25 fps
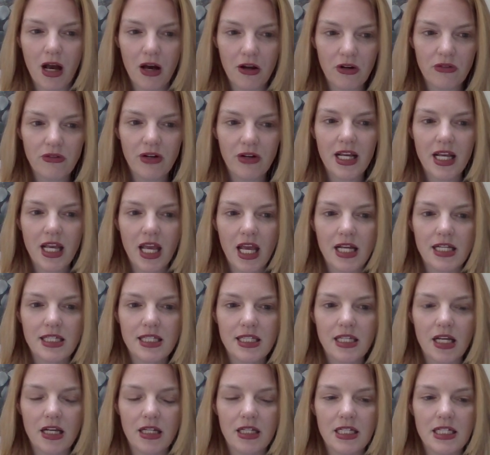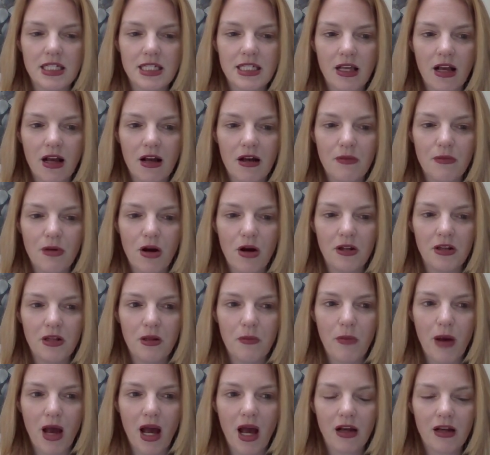how to write case studies on
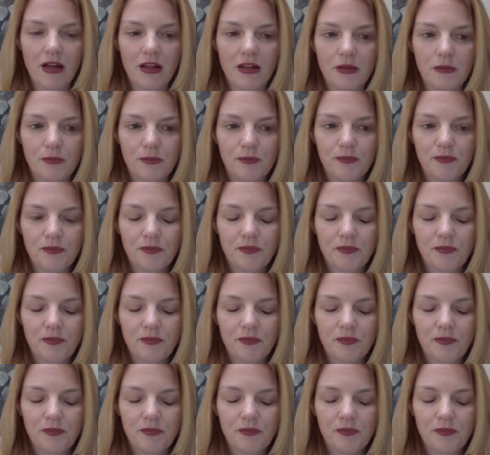the back of them.